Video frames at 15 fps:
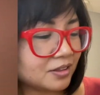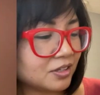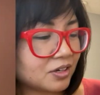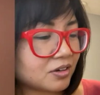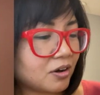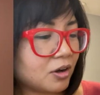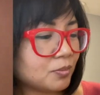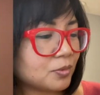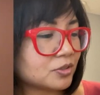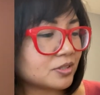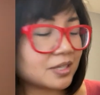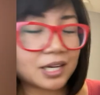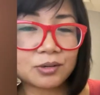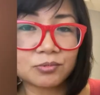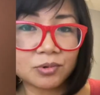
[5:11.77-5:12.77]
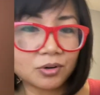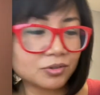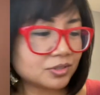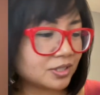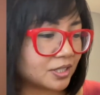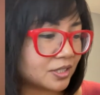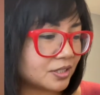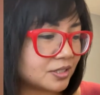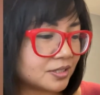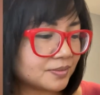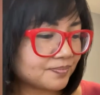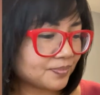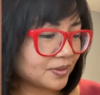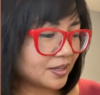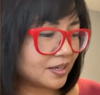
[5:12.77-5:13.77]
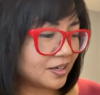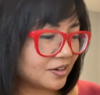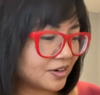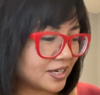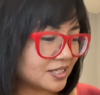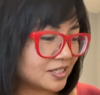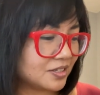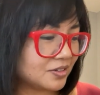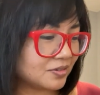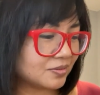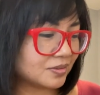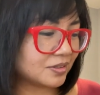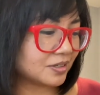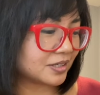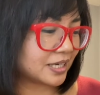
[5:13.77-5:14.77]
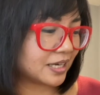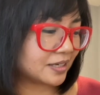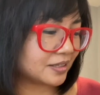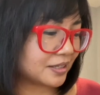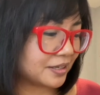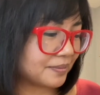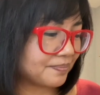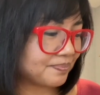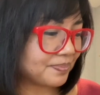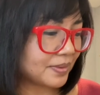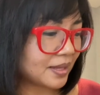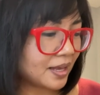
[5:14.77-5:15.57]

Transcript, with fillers: look almost like roses, you know, as you look at them.